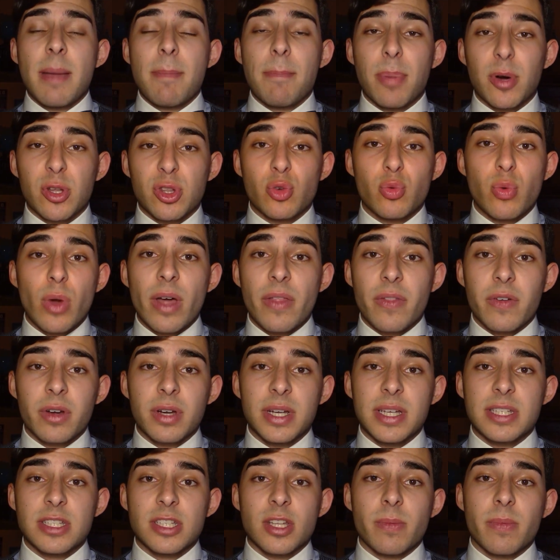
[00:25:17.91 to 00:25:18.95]
but rather
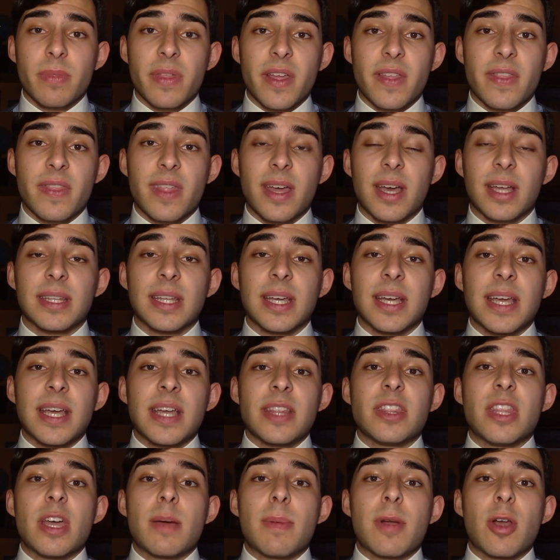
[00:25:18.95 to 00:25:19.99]
is something that
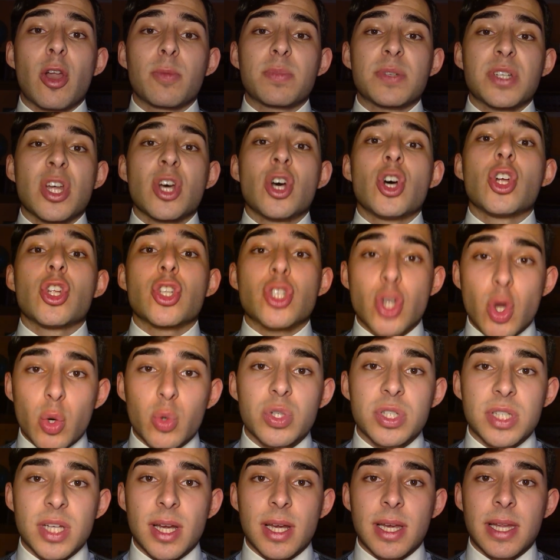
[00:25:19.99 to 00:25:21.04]
develops
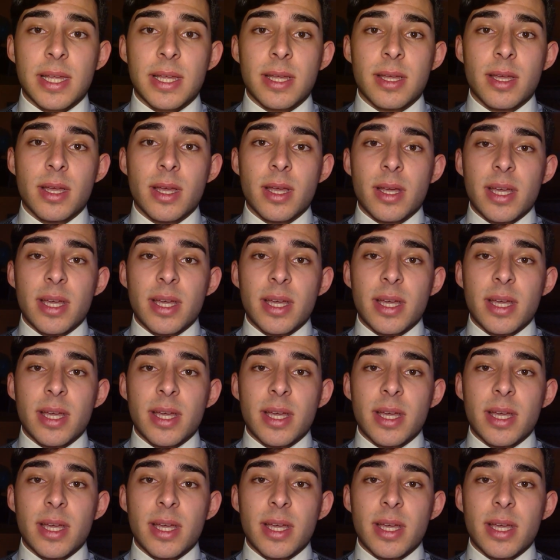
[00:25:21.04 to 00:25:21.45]
socially.